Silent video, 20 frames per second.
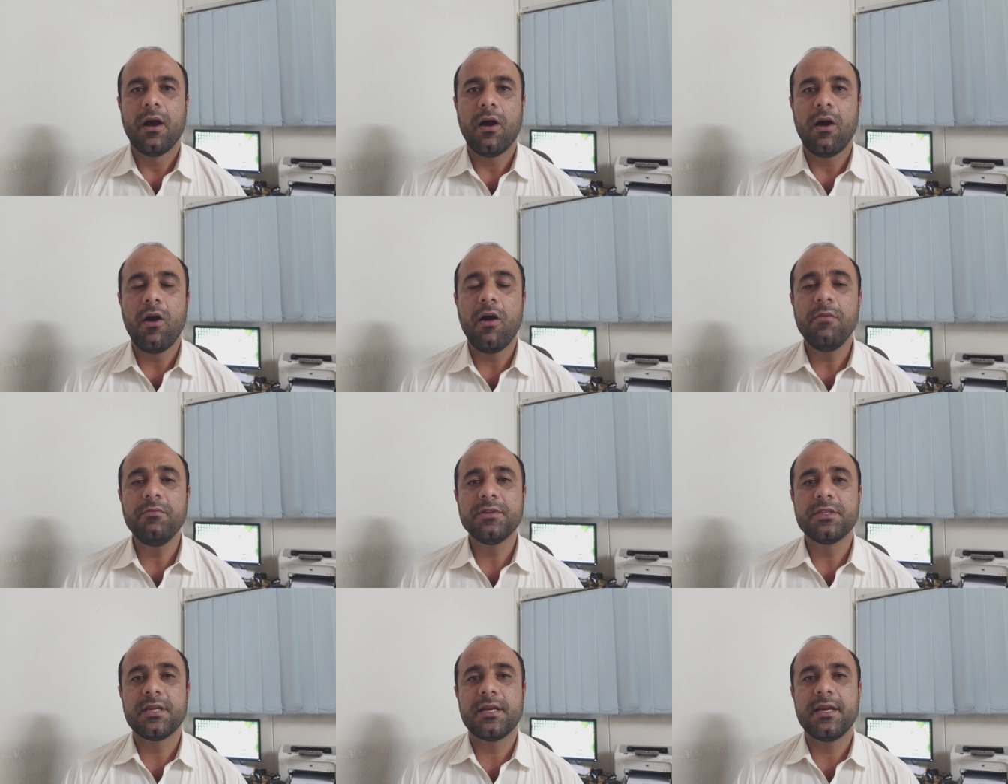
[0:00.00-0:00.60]

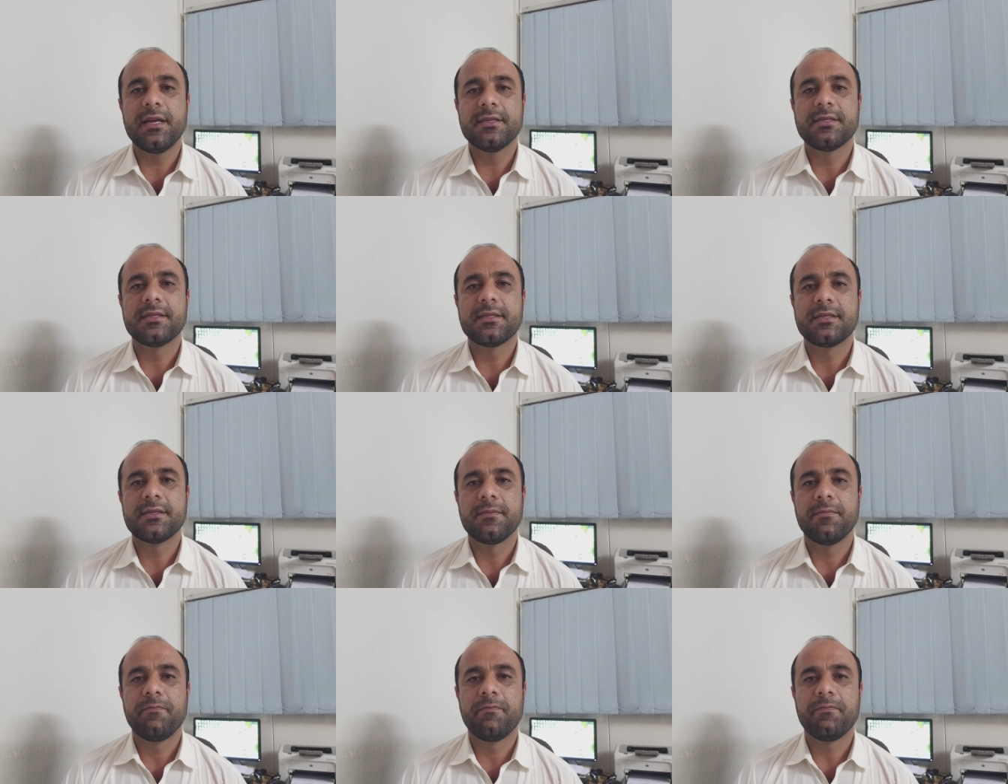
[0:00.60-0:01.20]
Arms
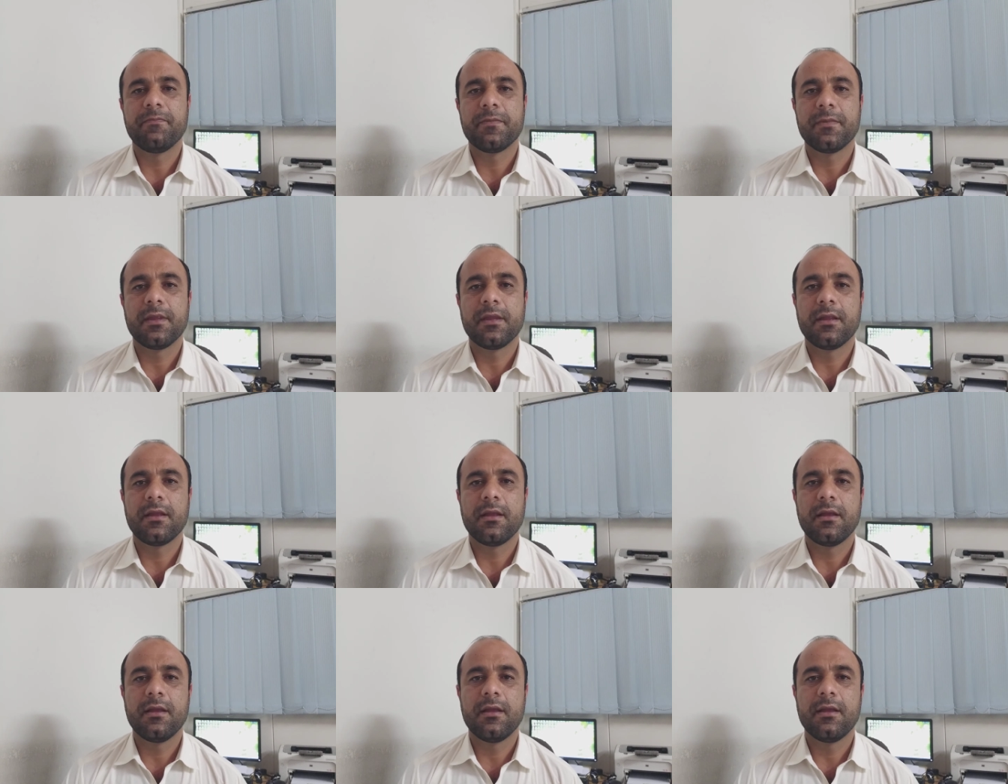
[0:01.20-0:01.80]
race,
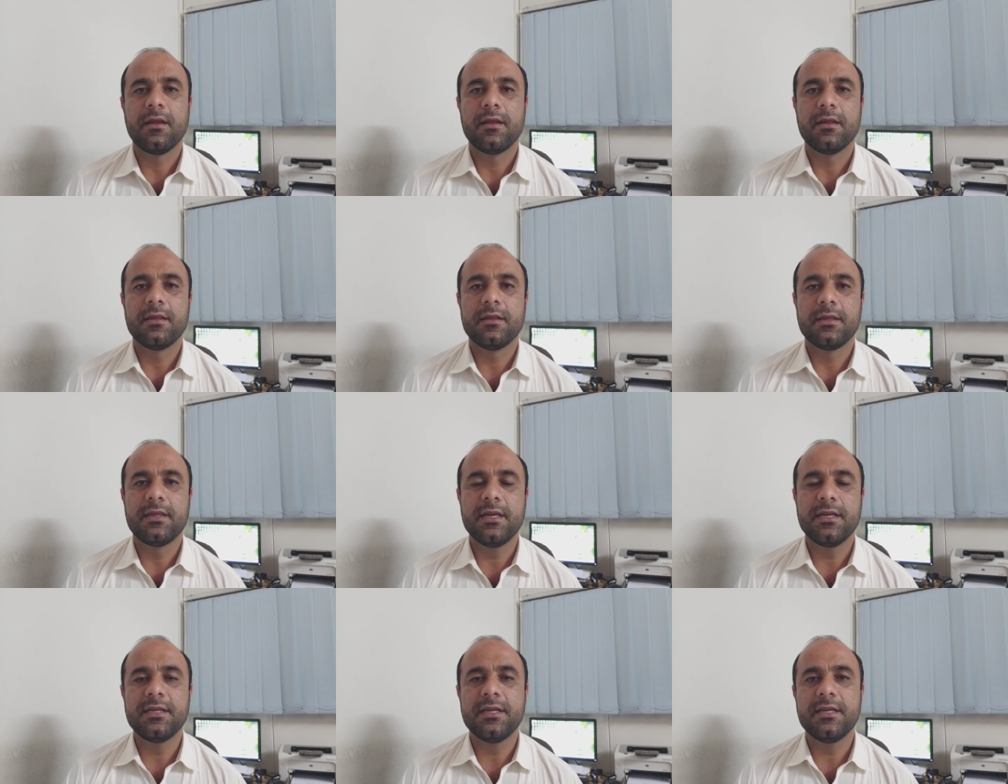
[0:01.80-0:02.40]

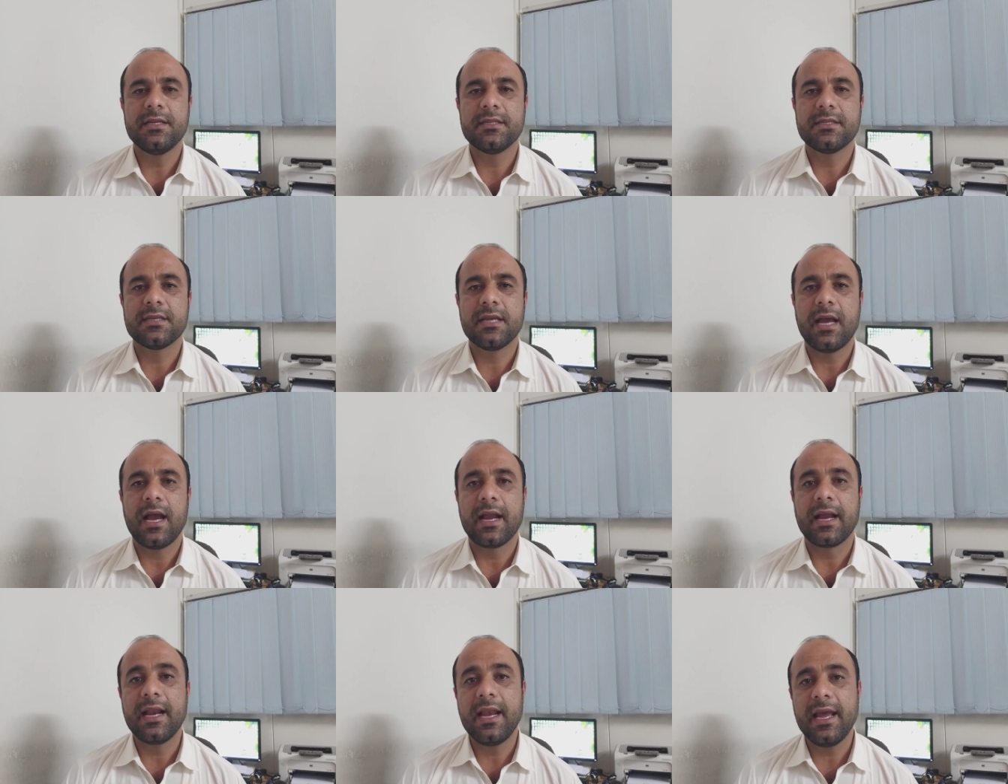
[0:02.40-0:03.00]
that is
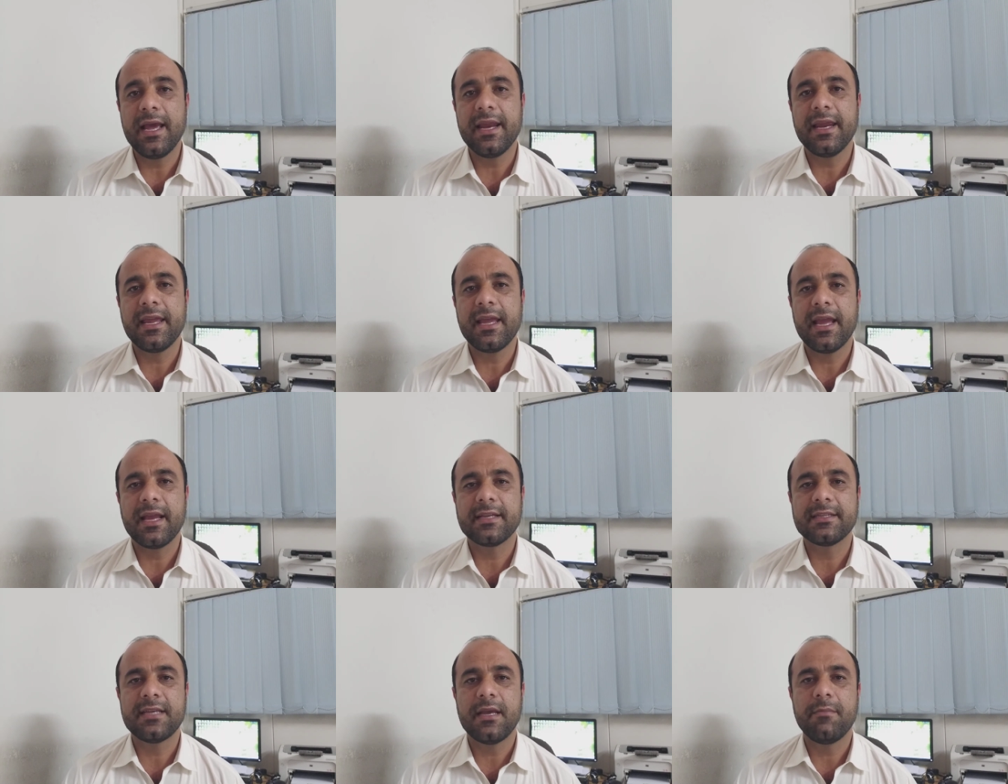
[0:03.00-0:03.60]
a glaring
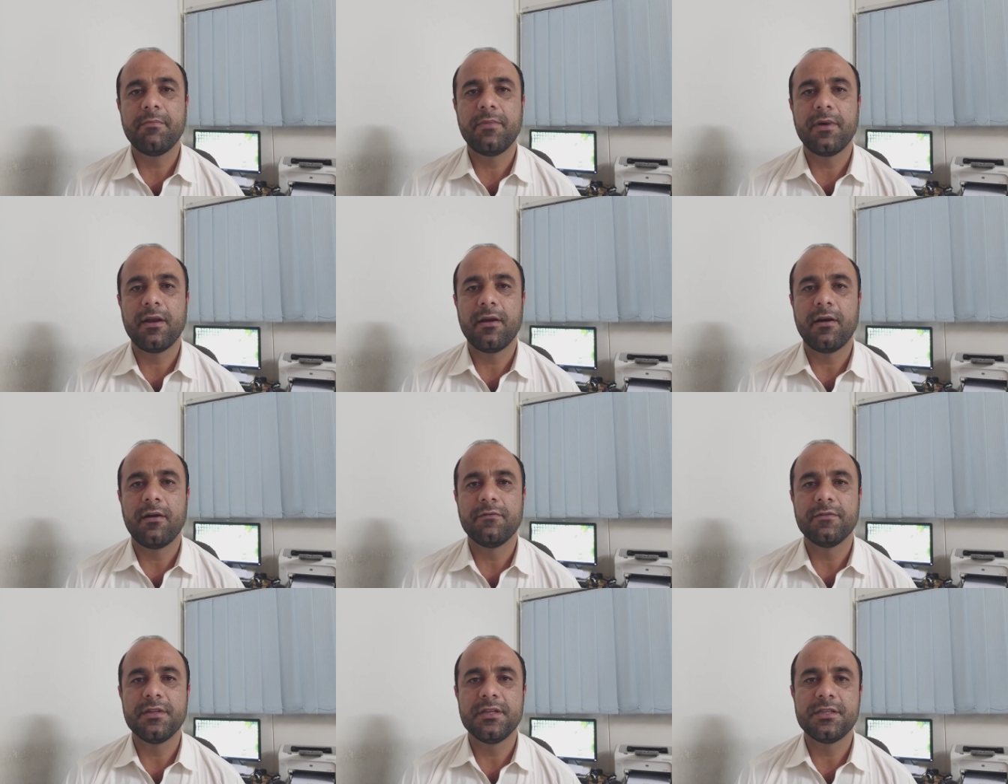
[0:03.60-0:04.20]
example
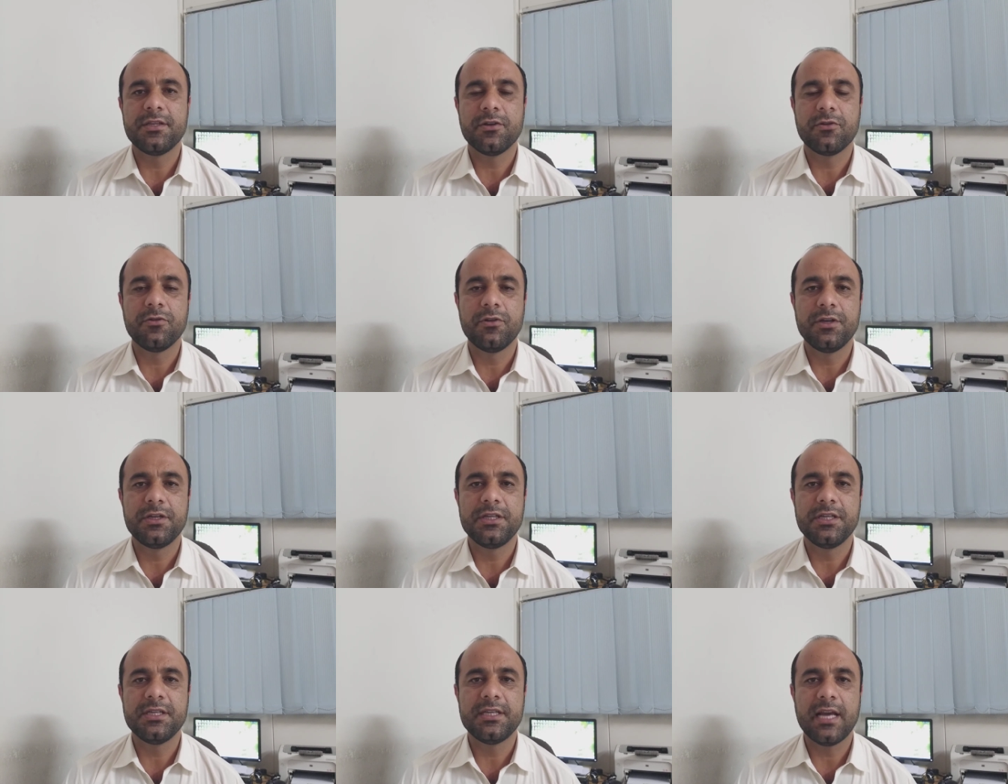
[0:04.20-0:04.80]
of the
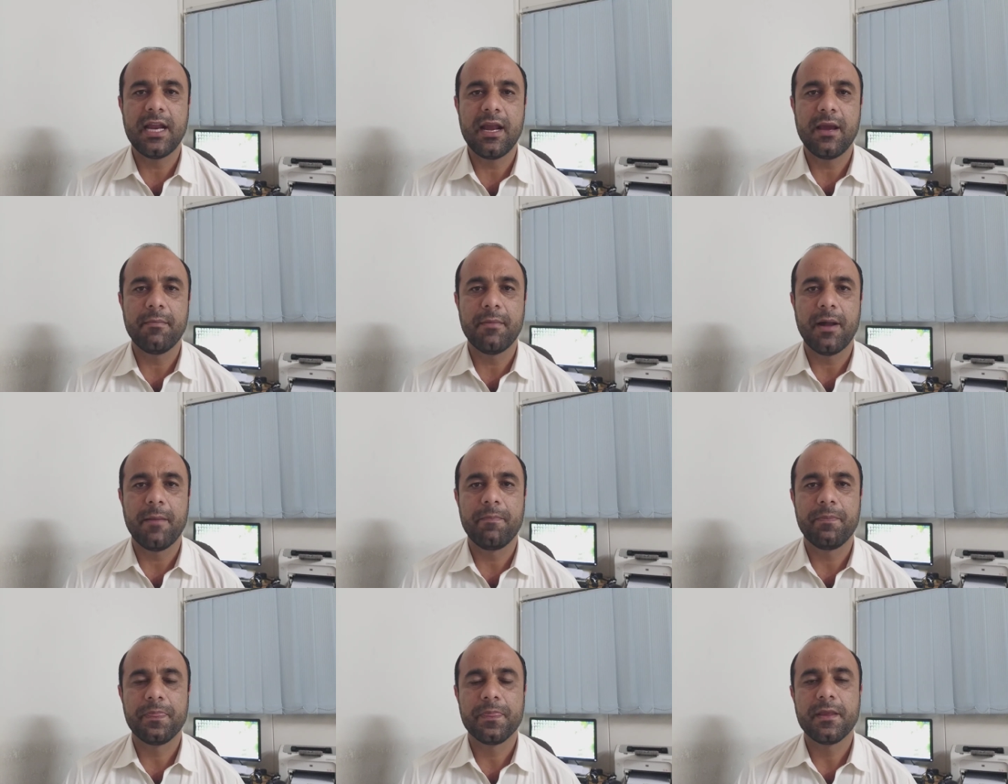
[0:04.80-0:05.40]
security dilemma.